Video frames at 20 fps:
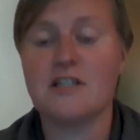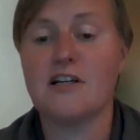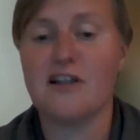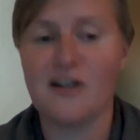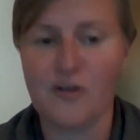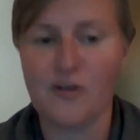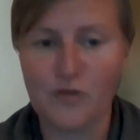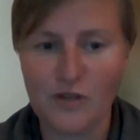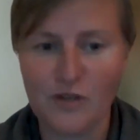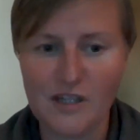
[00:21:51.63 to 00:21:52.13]
and
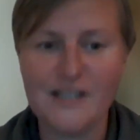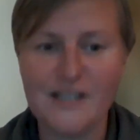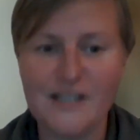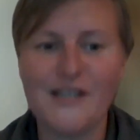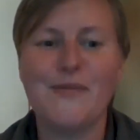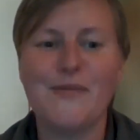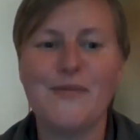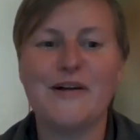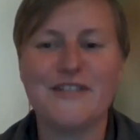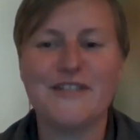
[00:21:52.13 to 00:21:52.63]
I got their
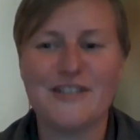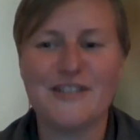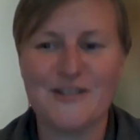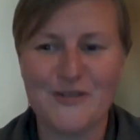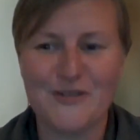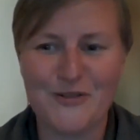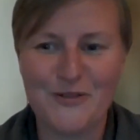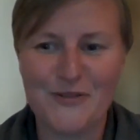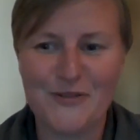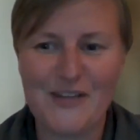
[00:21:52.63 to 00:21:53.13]
emails and
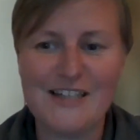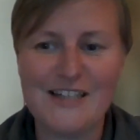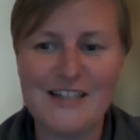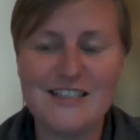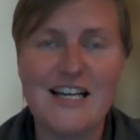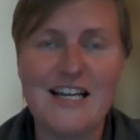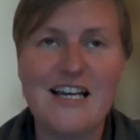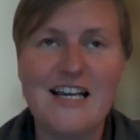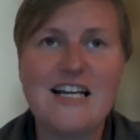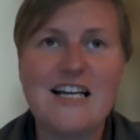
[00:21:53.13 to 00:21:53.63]
all of
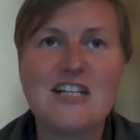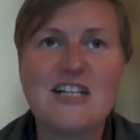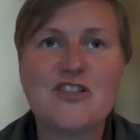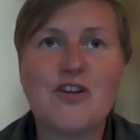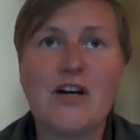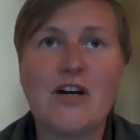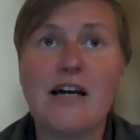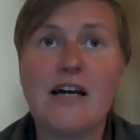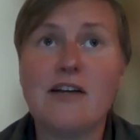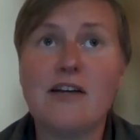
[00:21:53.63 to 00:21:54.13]
that. So
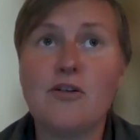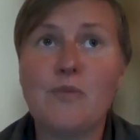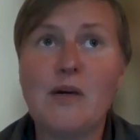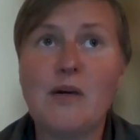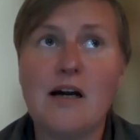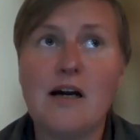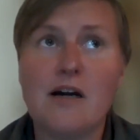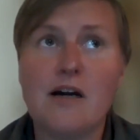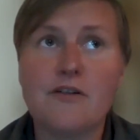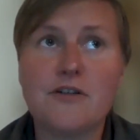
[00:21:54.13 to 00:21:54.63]
I had
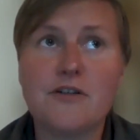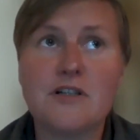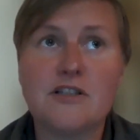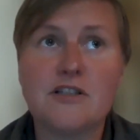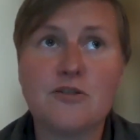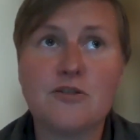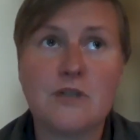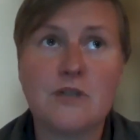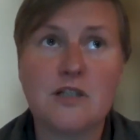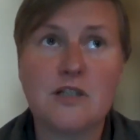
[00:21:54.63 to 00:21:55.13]
about
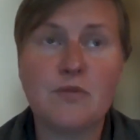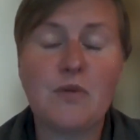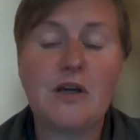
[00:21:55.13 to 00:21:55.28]
120